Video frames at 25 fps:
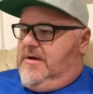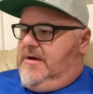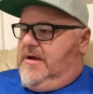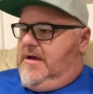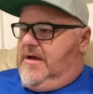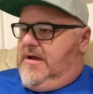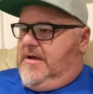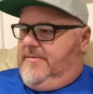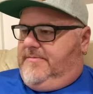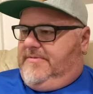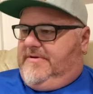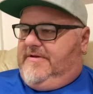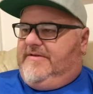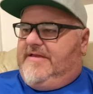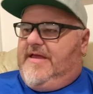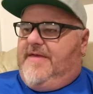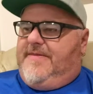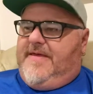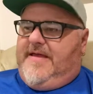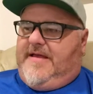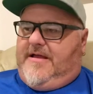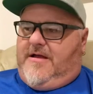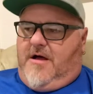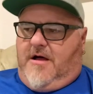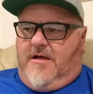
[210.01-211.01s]
because I
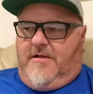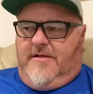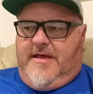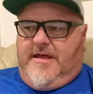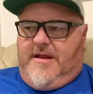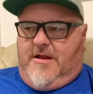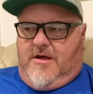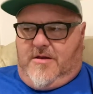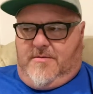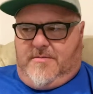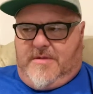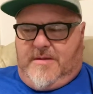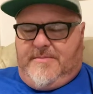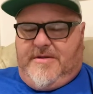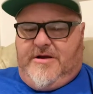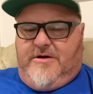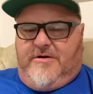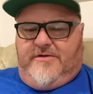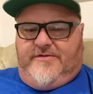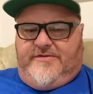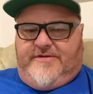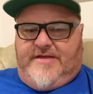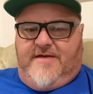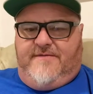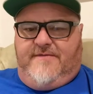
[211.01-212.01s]
think all in on my Mira
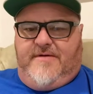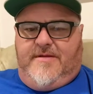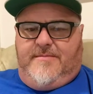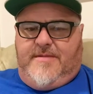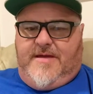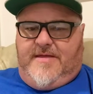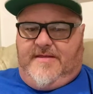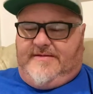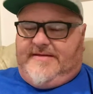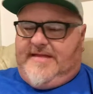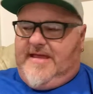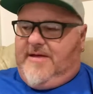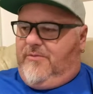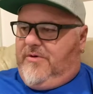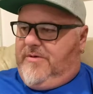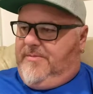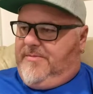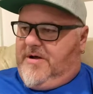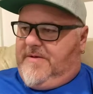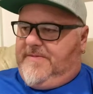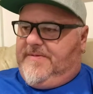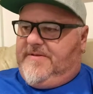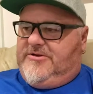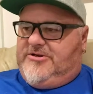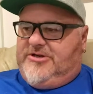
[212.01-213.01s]
7, by the time we
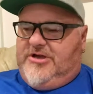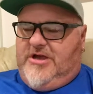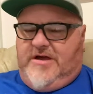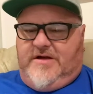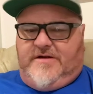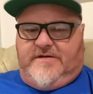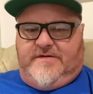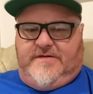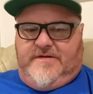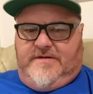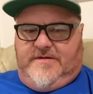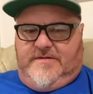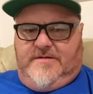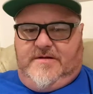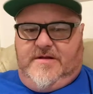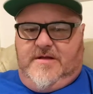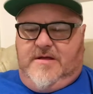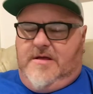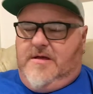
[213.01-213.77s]
bought the chucks and